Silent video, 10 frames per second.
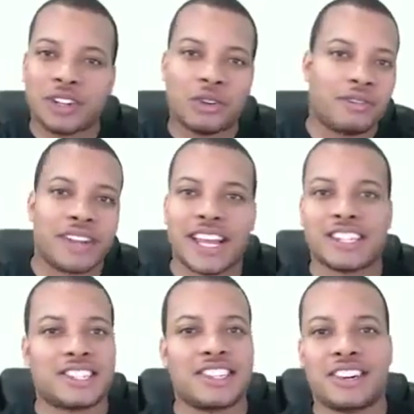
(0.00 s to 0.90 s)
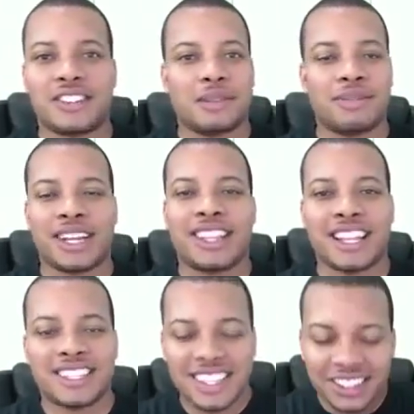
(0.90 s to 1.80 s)
in the notification center or something like
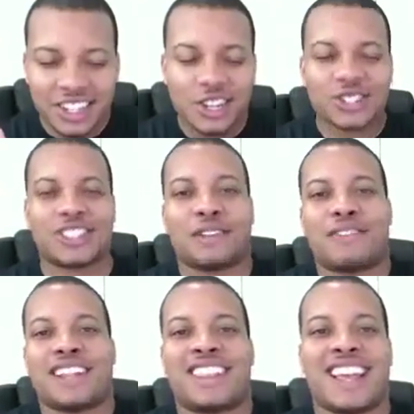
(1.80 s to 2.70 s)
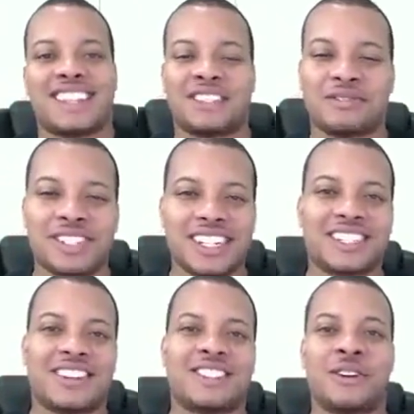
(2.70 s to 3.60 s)
that. Little stuff like that just really
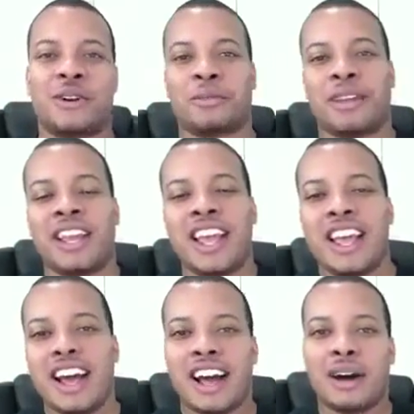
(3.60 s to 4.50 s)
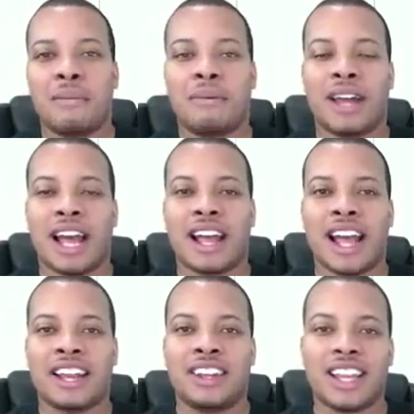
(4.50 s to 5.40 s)
start to irk me. But
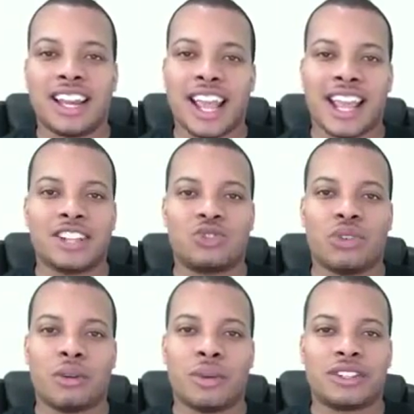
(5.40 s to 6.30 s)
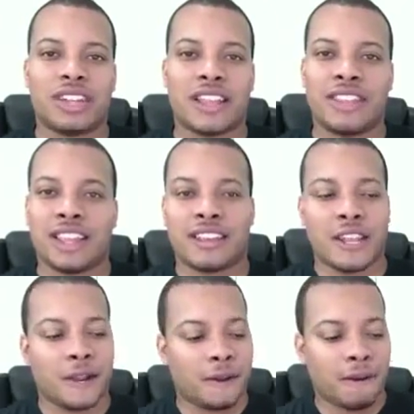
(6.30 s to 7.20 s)
I look at Android, which I think,
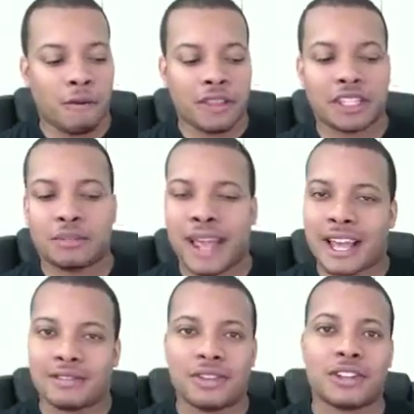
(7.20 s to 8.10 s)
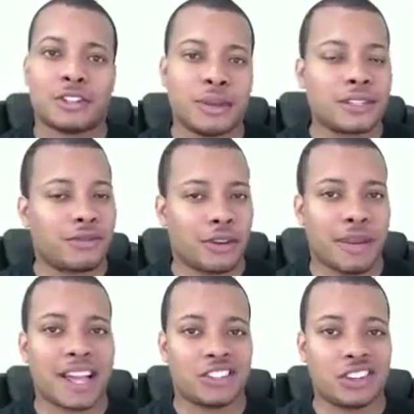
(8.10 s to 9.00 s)
over these past few years, especially for the
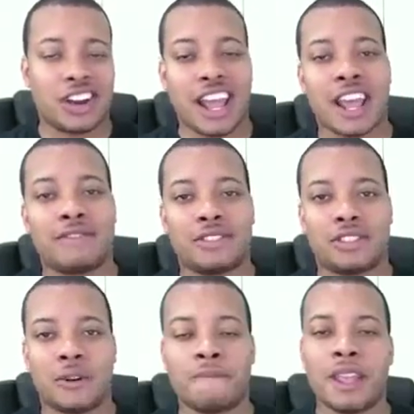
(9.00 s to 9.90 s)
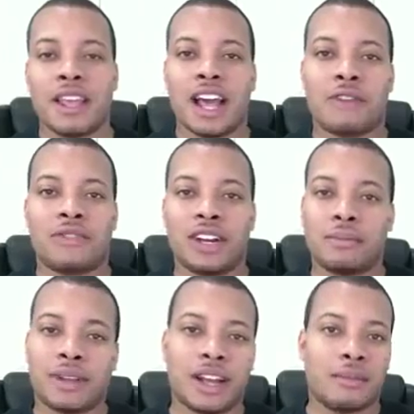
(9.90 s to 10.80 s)
past year and a half or so, I've really
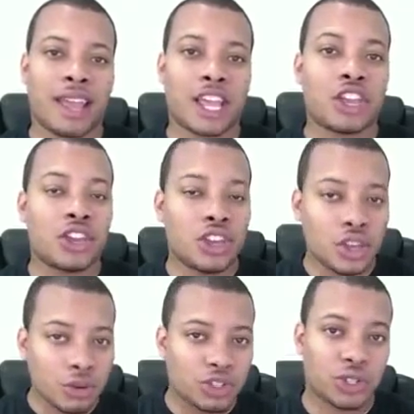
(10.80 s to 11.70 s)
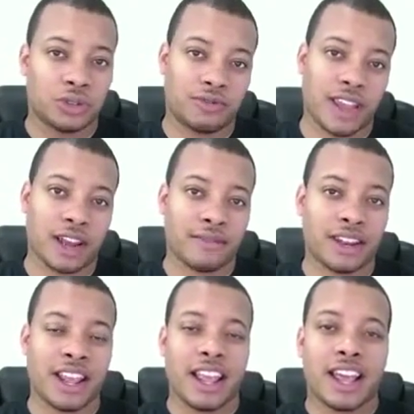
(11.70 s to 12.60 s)
become a huge fan of
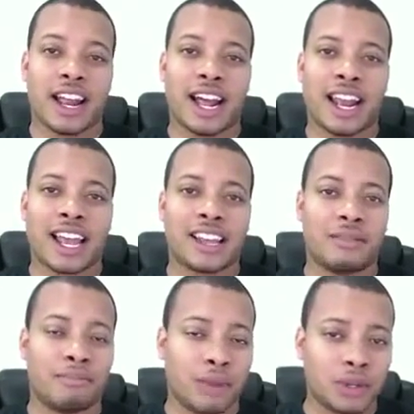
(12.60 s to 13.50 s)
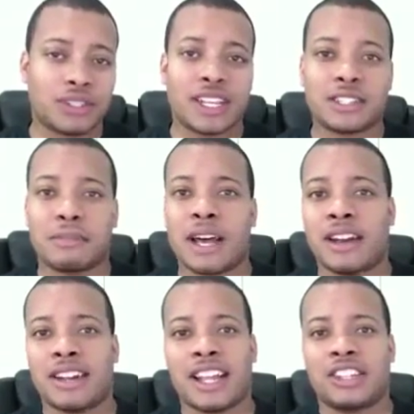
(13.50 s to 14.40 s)
it. I like most things
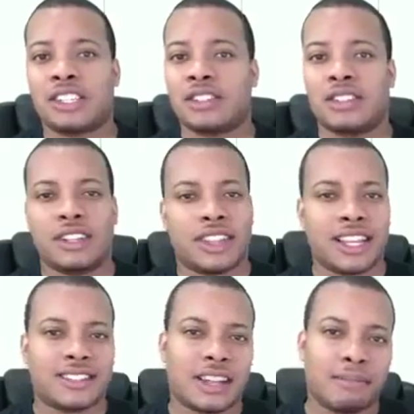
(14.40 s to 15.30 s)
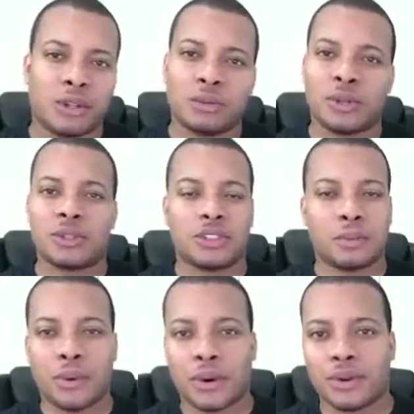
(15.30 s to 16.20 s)
about it, and just things like multiple user
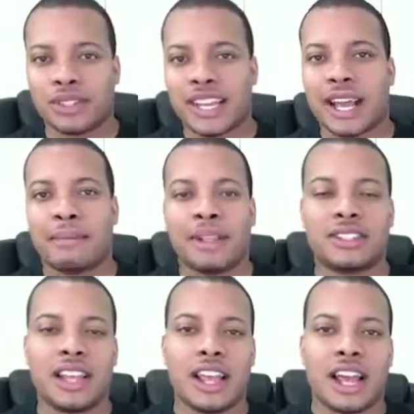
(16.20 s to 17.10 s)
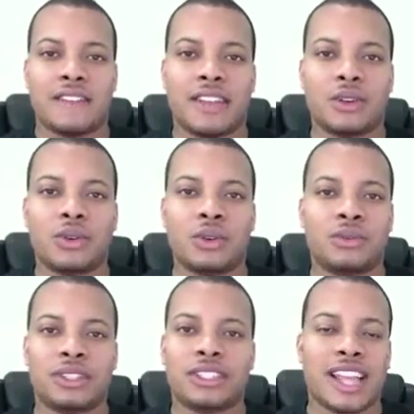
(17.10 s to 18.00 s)
support on tablets. I think
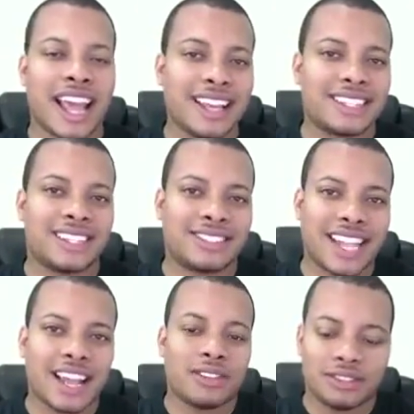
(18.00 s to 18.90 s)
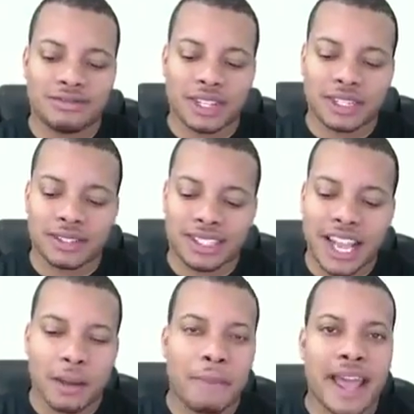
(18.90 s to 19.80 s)
Google has it down
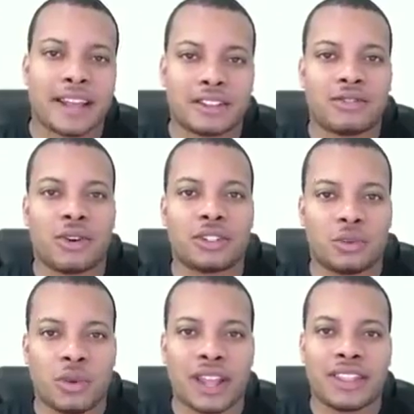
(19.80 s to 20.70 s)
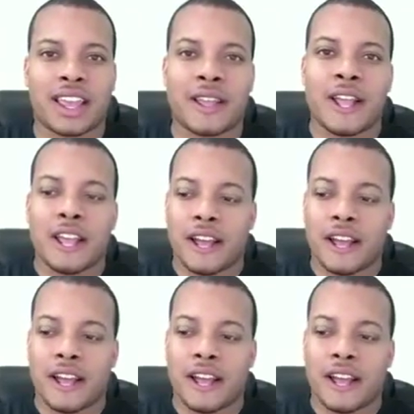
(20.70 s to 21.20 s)
pack as far as the way the